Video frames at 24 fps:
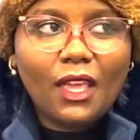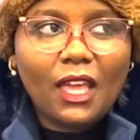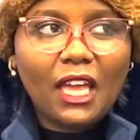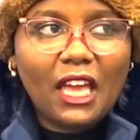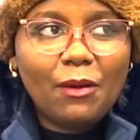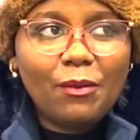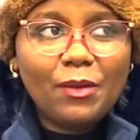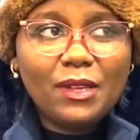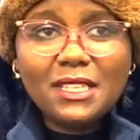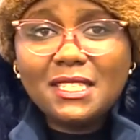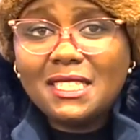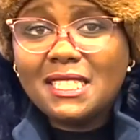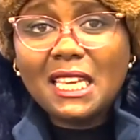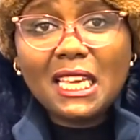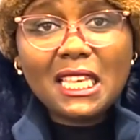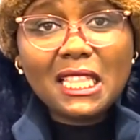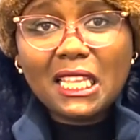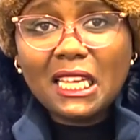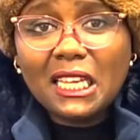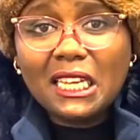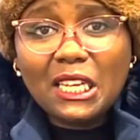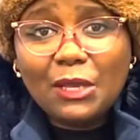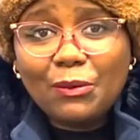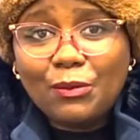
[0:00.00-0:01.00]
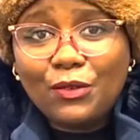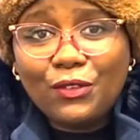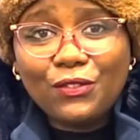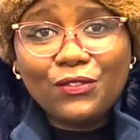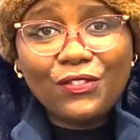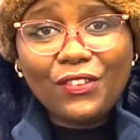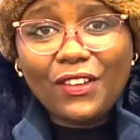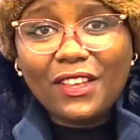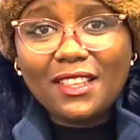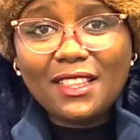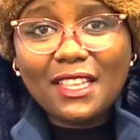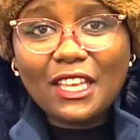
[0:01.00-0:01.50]
I mean, take that leap of
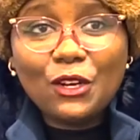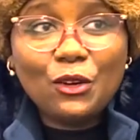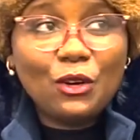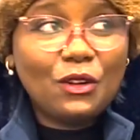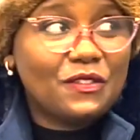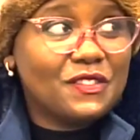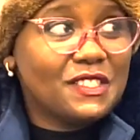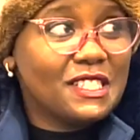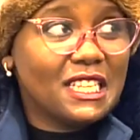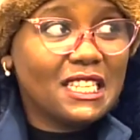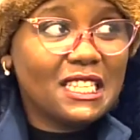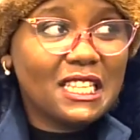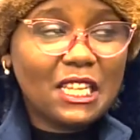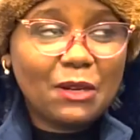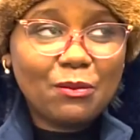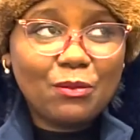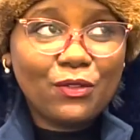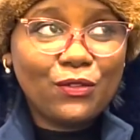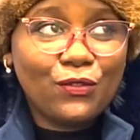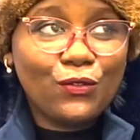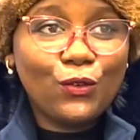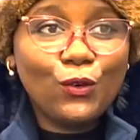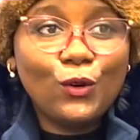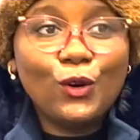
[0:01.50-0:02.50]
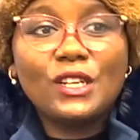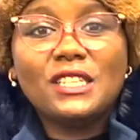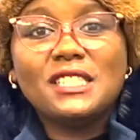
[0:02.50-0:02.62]
faith. I know I've said that before,